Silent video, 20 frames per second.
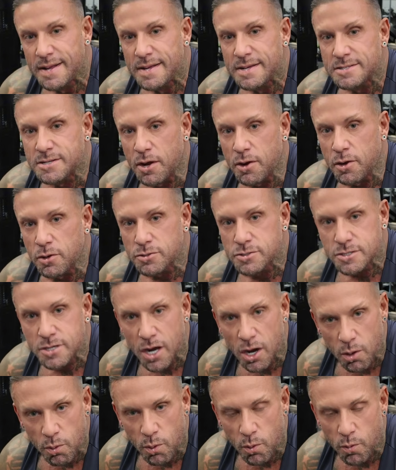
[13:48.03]
So your
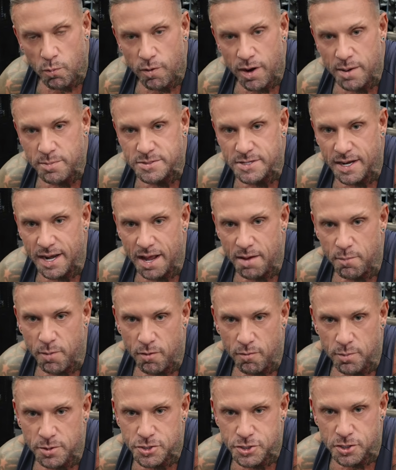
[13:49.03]
total reps in that
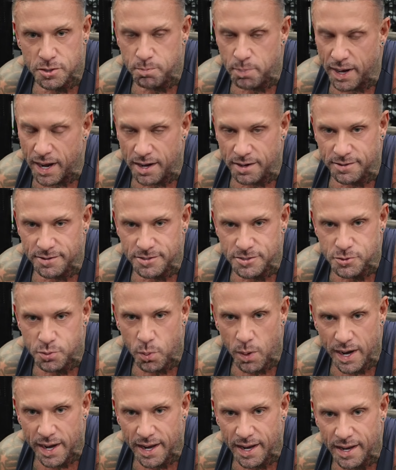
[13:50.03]
movement should be under
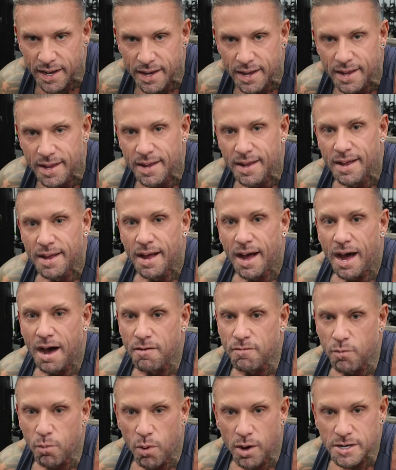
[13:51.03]
20,
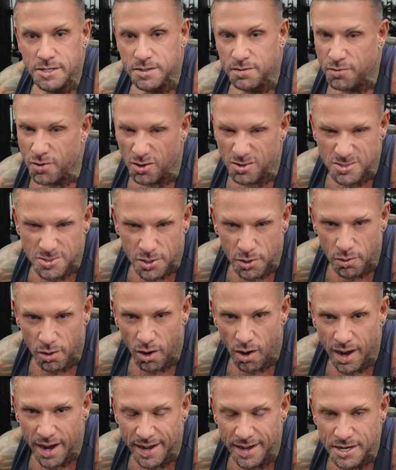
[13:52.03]
otherwise you've gone too
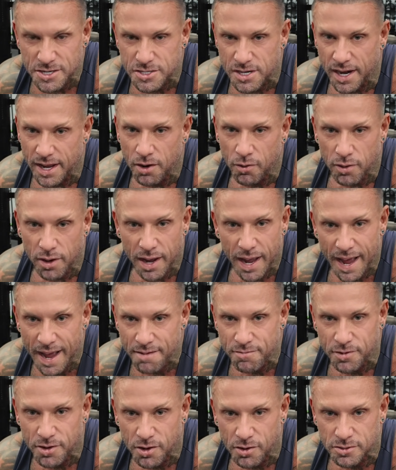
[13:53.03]
light initially or you
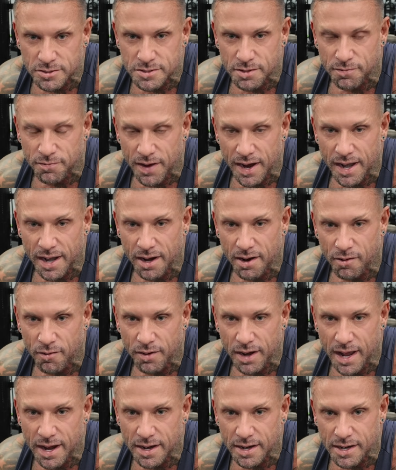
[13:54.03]
haven't gone to failure
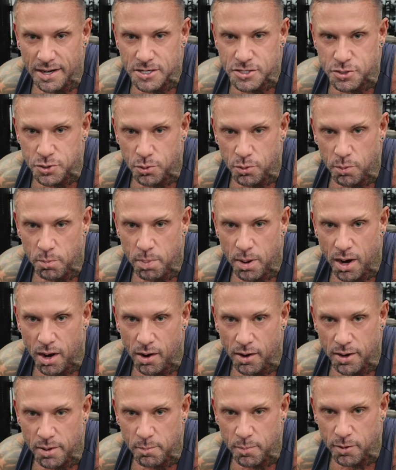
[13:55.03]
on that initial
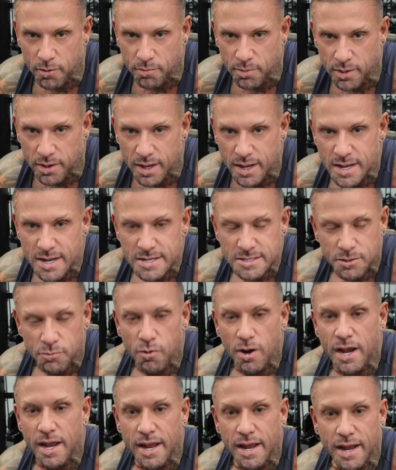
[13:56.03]
part of the movement. So
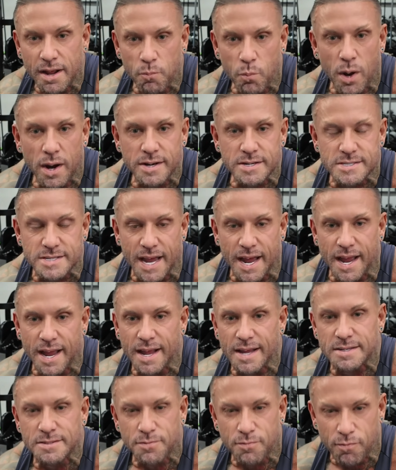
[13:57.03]
really, one
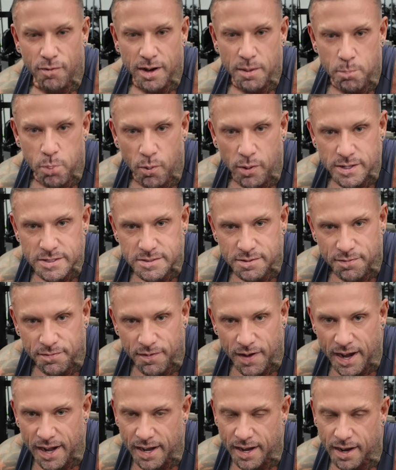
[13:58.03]
set is 3 points of
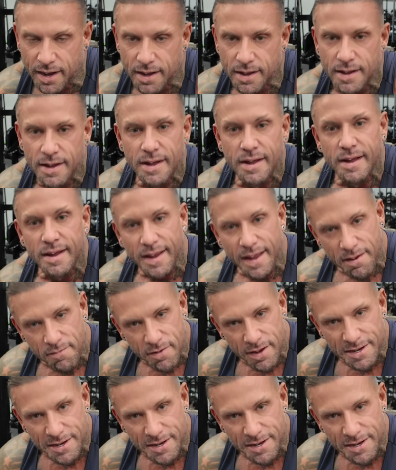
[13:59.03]
failure. Give